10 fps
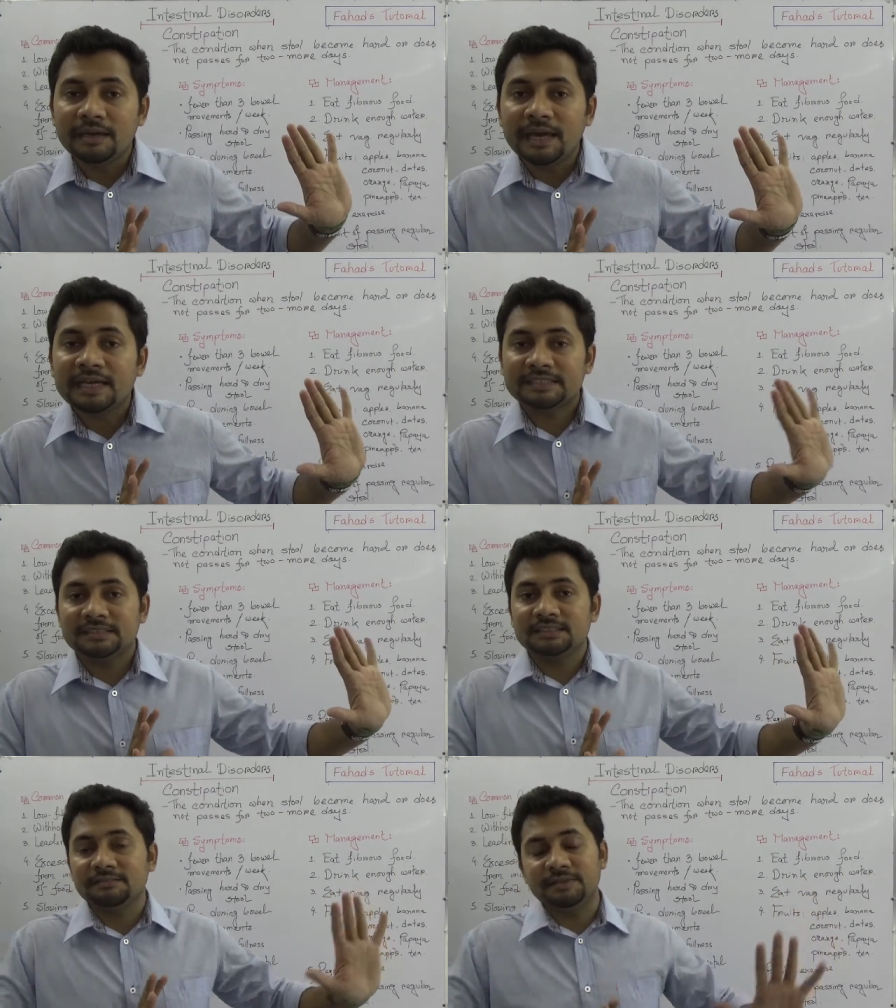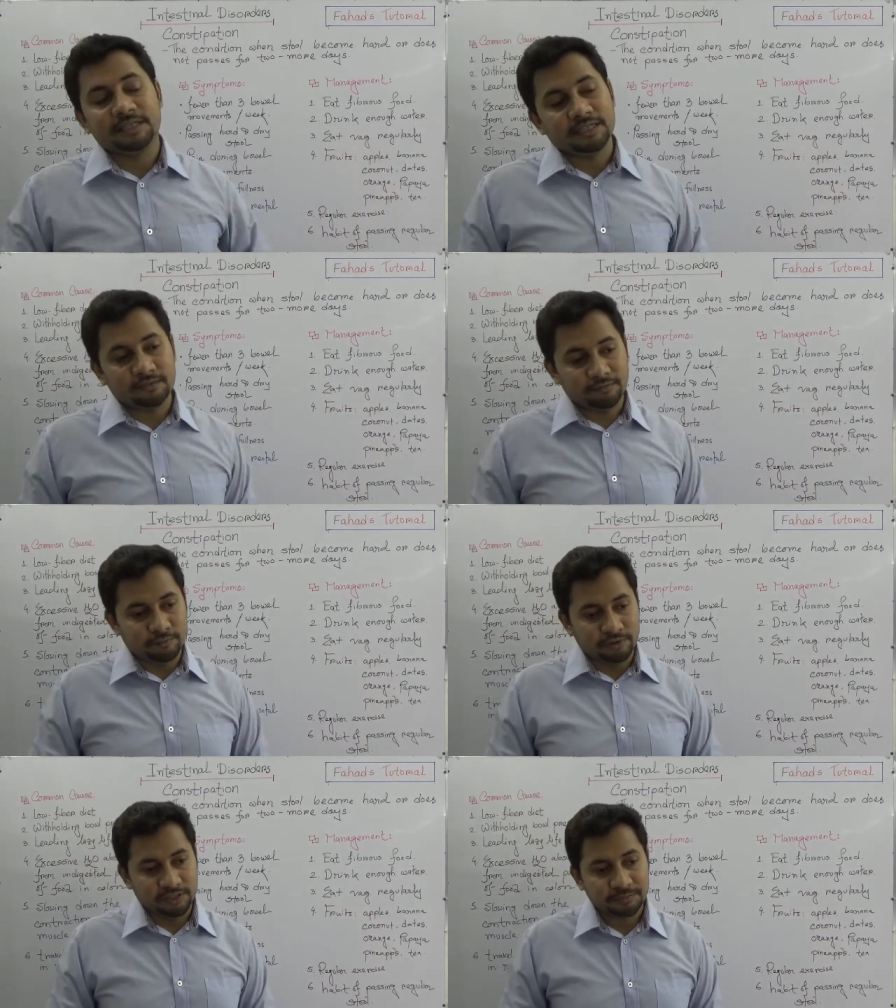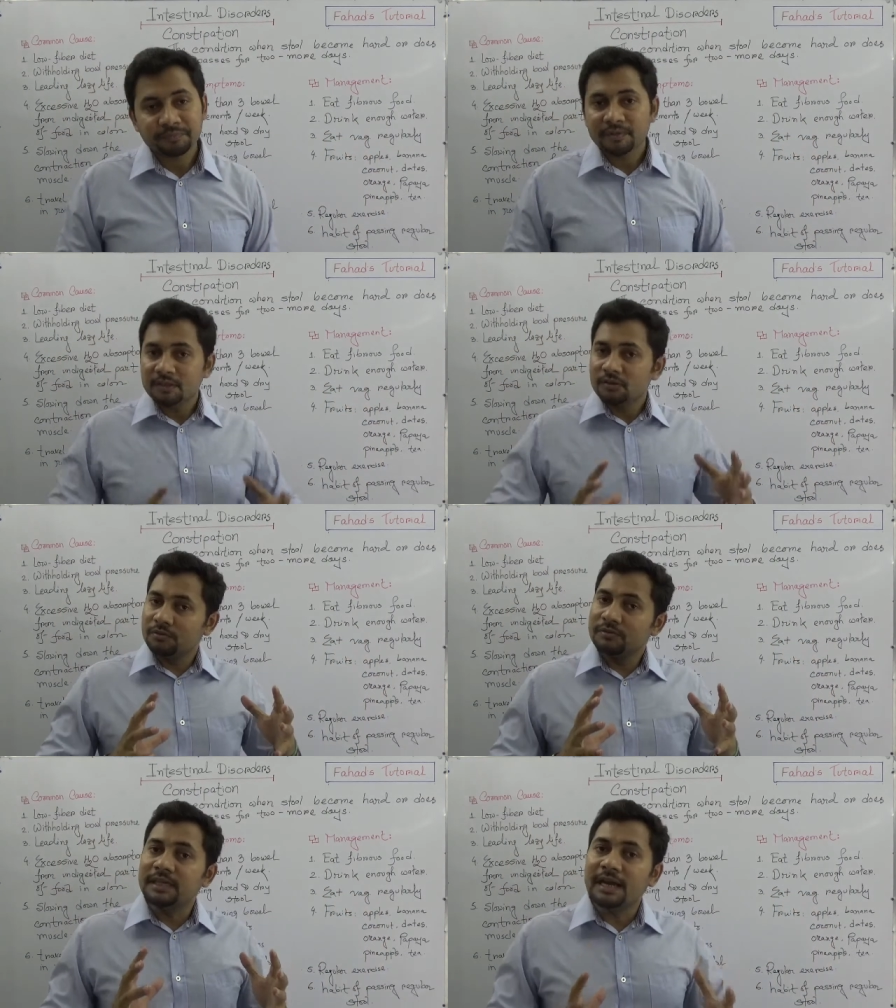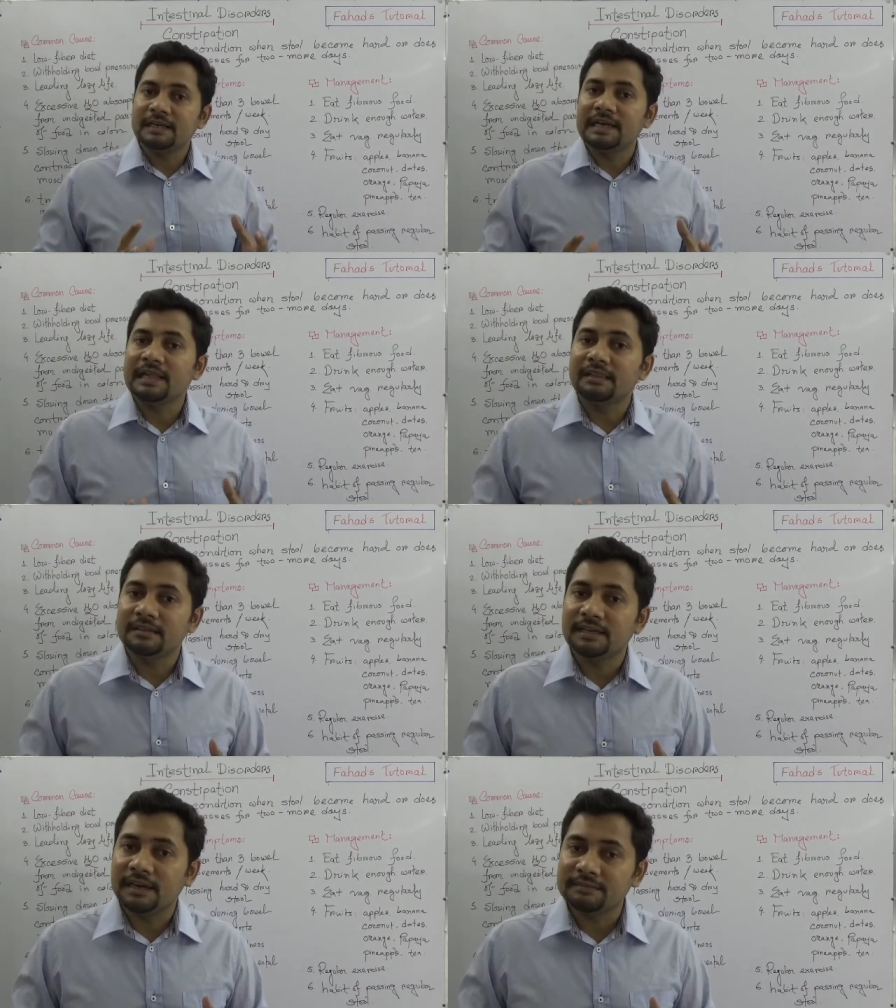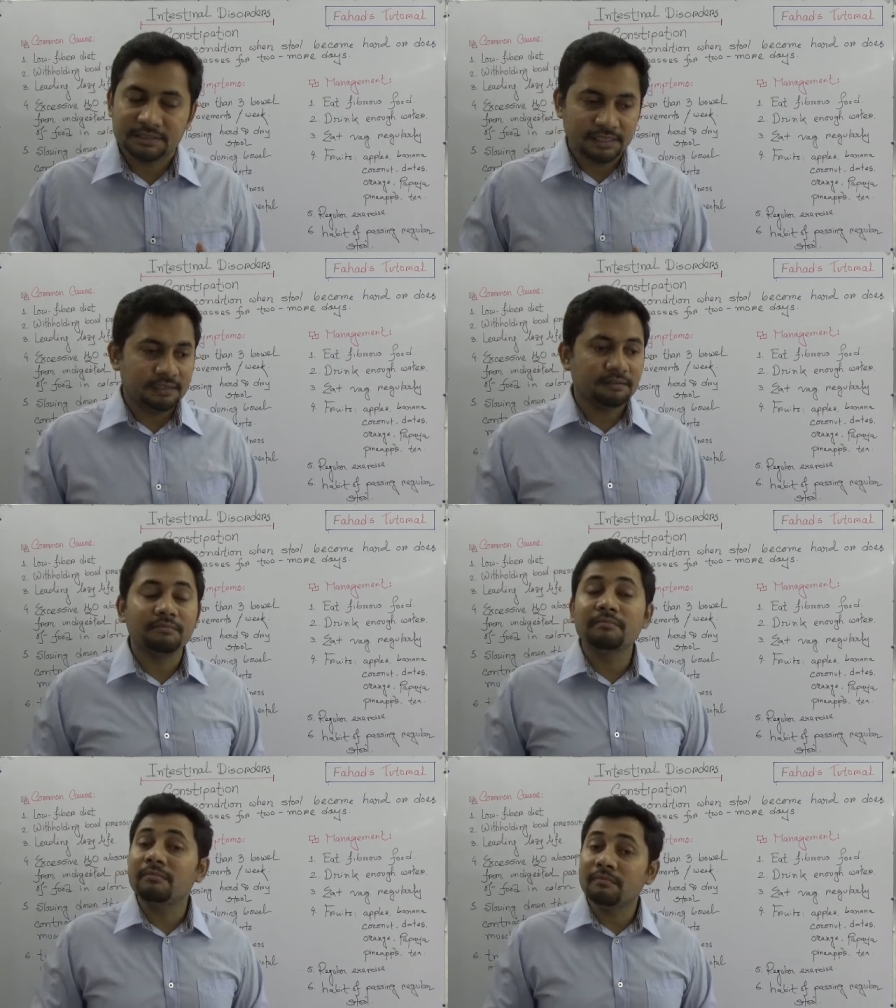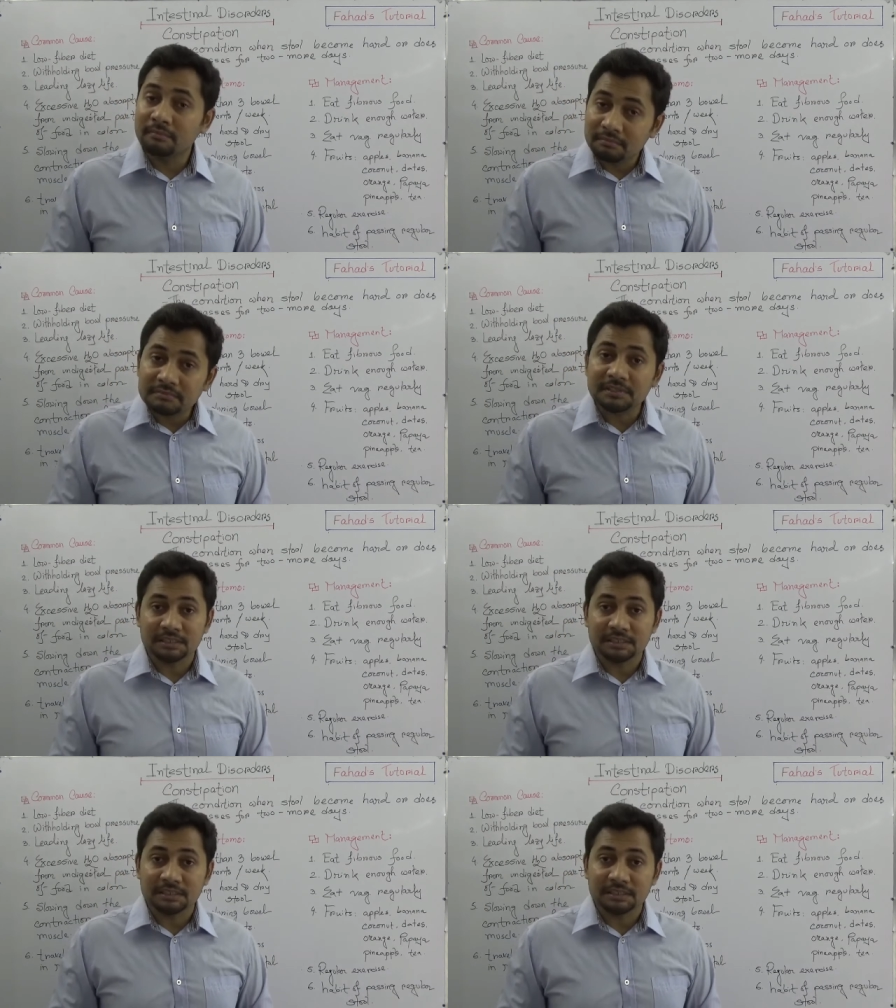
excessive intake of protein so that healthy lifestyle um,